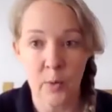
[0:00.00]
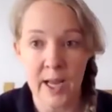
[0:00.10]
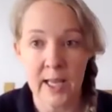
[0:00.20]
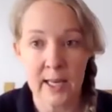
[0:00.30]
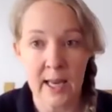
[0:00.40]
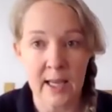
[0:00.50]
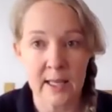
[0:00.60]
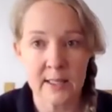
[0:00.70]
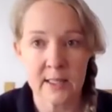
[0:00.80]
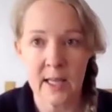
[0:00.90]
bright
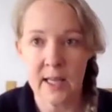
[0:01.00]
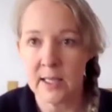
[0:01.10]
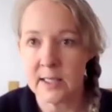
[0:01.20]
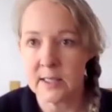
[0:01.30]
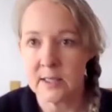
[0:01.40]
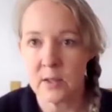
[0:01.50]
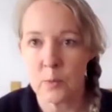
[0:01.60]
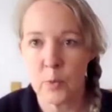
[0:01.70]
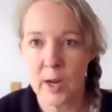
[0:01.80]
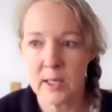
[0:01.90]
light and a
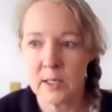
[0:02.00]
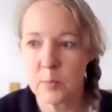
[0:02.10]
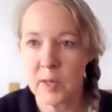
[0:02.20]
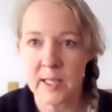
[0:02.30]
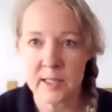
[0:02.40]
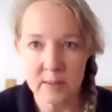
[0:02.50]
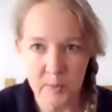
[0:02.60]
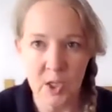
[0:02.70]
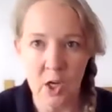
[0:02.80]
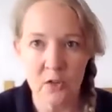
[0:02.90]
bright place,
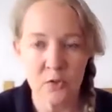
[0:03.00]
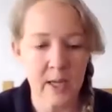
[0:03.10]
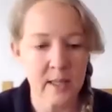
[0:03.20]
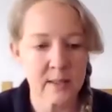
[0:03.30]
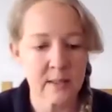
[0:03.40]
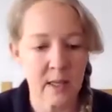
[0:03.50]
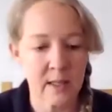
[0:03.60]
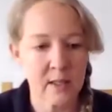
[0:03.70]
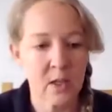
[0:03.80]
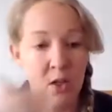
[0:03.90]
but not direct
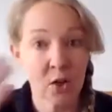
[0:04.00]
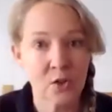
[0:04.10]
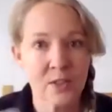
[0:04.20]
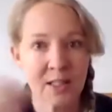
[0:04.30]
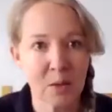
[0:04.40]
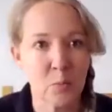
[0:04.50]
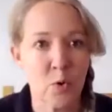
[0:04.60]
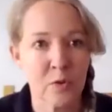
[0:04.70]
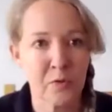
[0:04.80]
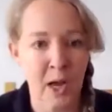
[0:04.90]
sun. Usually get
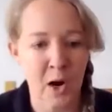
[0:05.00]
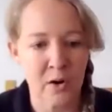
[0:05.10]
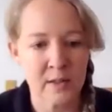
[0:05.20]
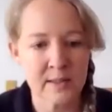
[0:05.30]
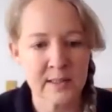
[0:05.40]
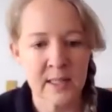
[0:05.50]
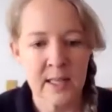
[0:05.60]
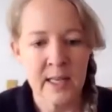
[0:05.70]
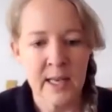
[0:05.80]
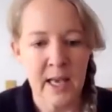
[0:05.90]
more flowers.
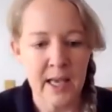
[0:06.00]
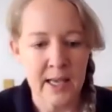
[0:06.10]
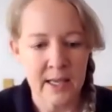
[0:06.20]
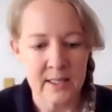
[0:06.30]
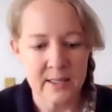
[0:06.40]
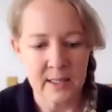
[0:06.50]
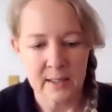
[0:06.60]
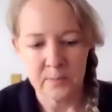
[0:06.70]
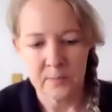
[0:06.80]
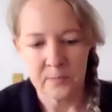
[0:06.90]
And
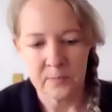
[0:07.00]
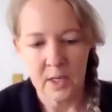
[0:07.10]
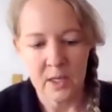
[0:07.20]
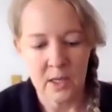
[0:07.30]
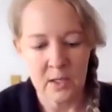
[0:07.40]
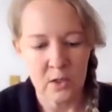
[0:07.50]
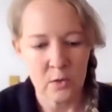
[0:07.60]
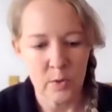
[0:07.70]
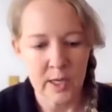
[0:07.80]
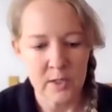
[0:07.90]
a
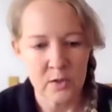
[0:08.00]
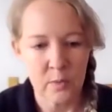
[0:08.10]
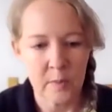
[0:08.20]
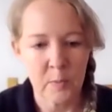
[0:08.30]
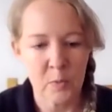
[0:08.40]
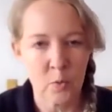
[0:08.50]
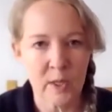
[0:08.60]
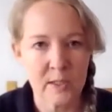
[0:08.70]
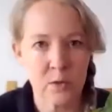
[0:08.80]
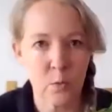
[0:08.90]
good way to remember
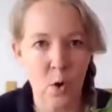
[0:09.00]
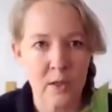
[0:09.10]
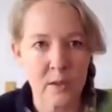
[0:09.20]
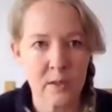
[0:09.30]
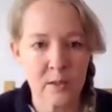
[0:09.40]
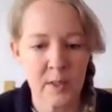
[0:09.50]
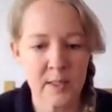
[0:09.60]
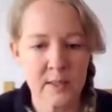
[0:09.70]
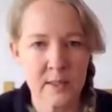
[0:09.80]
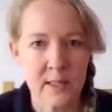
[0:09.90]
when to water the
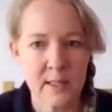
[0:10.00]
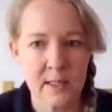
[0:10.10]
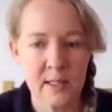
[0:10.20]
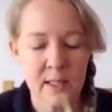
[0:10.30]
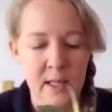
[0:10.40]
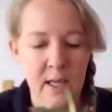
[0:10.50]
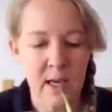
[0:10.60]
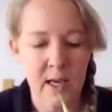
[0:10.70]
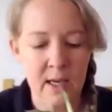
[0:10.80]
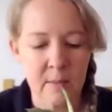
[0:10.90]
peace lily.
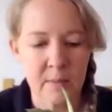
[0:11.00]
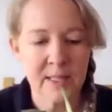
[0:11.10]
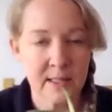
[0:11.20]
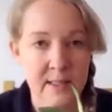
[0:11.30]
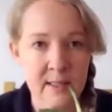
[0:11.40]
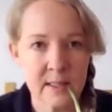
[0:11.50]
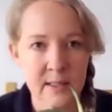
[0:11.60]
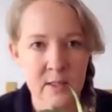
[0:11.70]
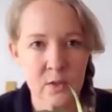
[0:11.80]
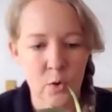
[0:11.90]
It's
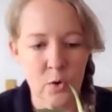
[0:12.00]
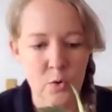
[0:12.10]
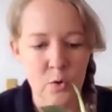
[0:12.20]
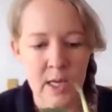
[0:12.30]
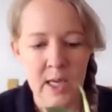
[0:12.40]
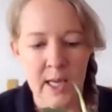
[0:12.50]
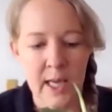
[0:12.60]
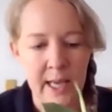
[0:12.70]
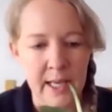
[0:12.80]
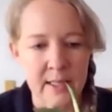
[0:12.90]
easy to grow,
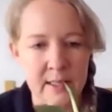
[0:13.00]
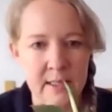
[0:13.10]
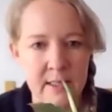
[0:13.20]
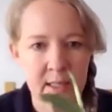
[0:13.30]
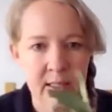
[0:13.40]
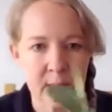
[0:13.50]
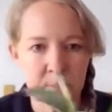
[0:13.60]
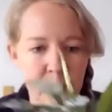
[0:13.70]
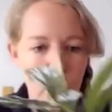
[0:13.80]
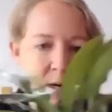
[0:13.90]
and
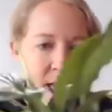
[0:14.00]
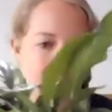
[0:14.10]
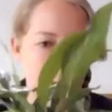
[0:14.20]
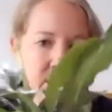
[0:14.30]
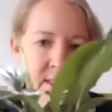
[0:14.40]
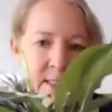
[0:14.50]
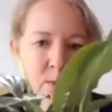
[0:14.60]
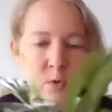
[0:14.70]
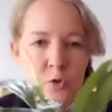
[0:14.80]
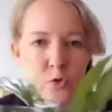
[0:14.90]
what happens,
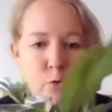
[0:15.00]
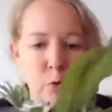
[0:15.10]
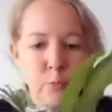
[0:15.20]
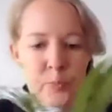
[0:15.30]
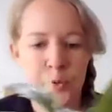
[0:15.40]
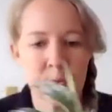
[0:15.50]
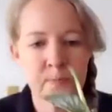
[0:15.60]
it will droop.